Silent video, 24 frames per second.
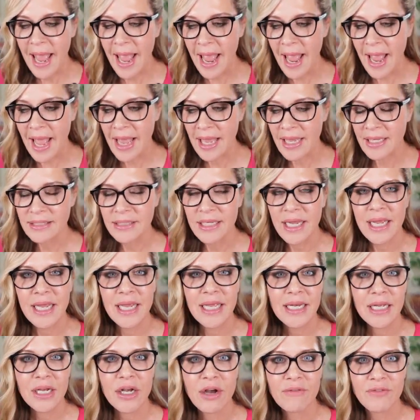And
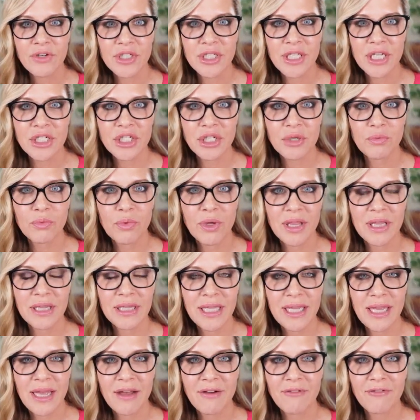in a conversation with
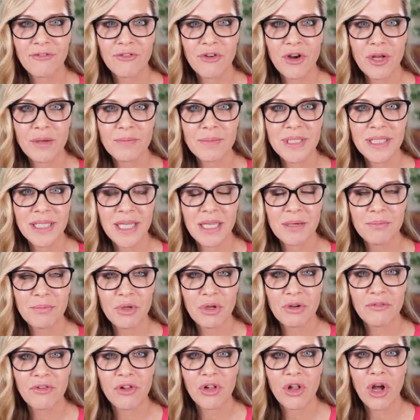Leah from Skin
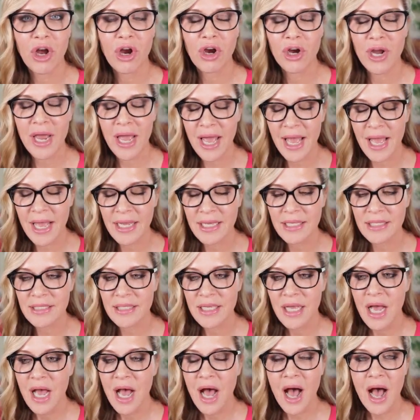Beautiful RX,